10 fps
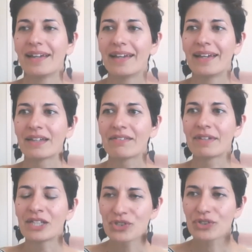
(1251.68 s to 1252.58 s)
And
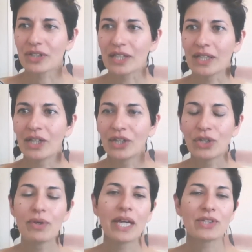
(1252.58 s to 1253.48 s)
eventually
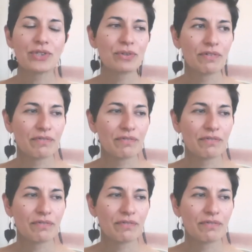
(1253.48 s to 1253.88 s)
you get to